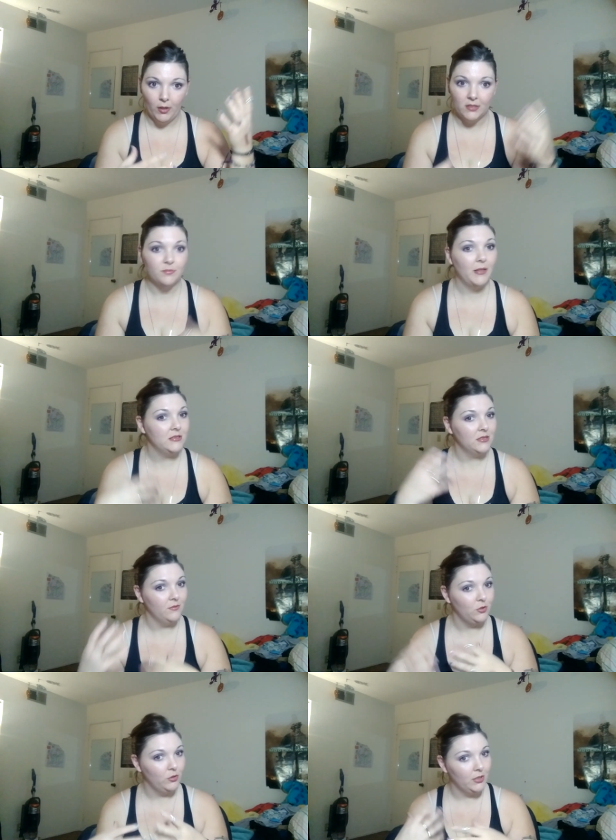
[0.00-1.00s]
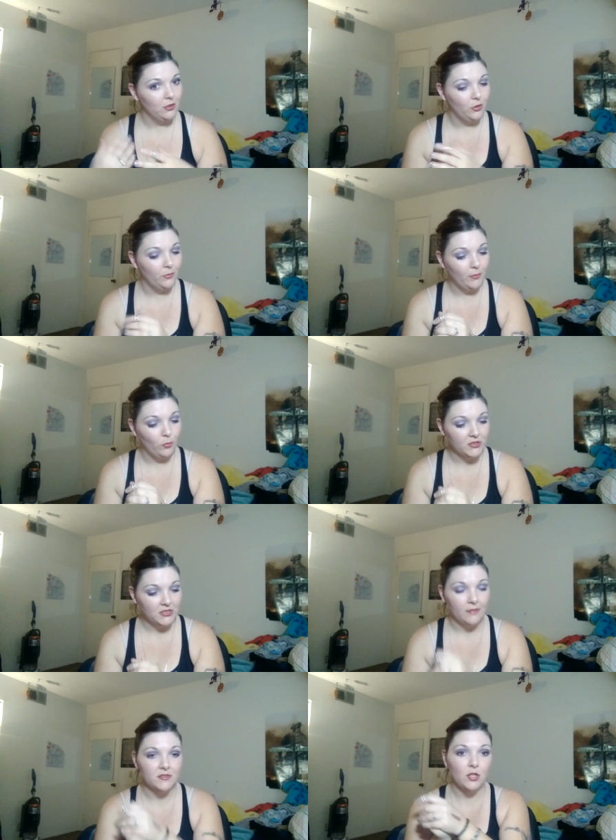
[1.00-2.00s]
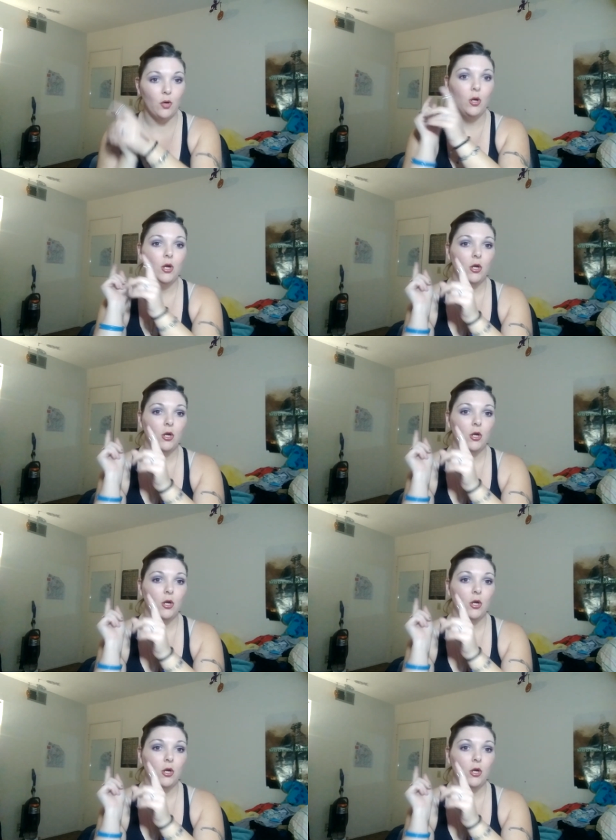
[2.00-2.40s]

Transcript: expensive, and you get a little bit more stuff. So,